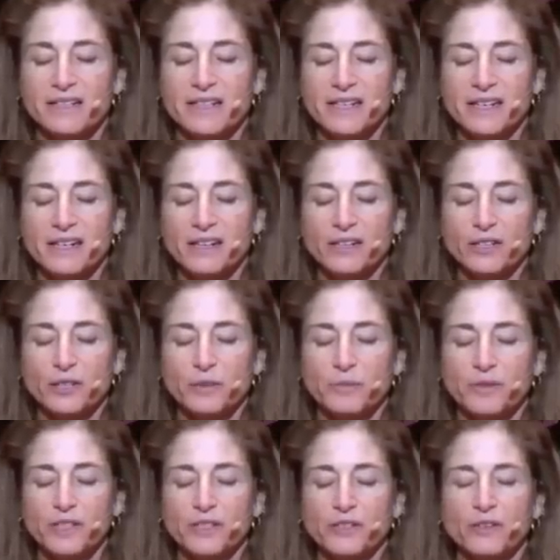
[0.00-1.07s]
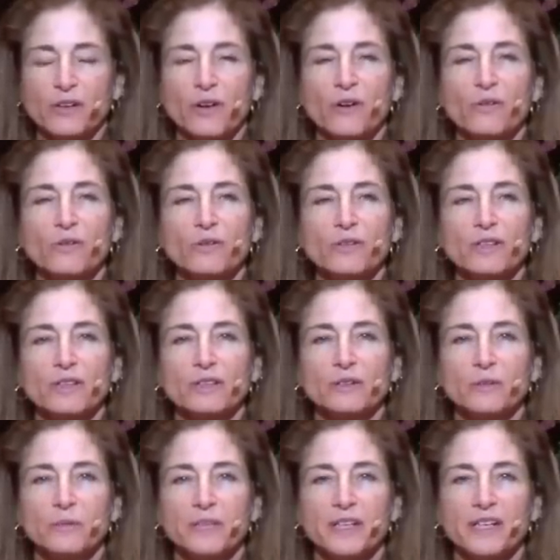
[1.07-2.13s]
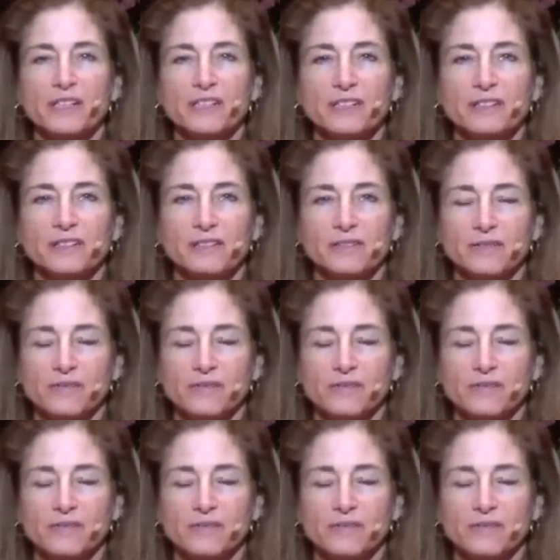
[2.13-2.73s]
Dare to be your own illumination.